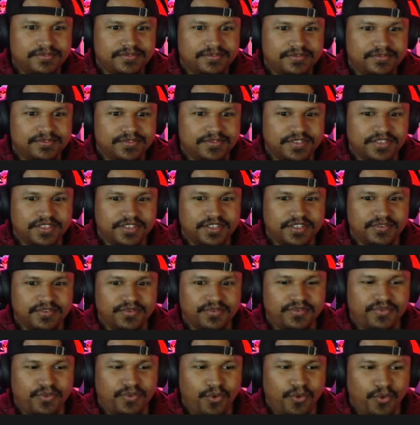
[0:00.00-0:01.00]
That's even
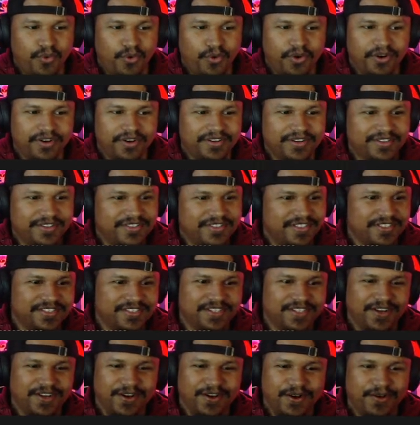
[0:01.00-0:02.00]
four. Let's
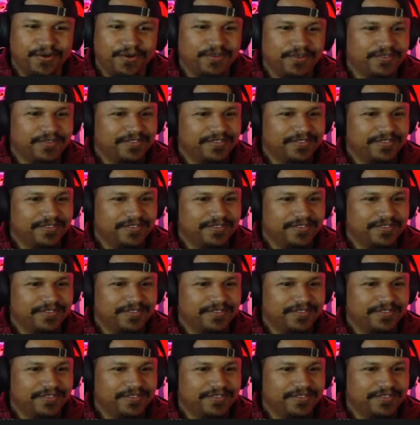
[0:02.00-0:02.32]
go.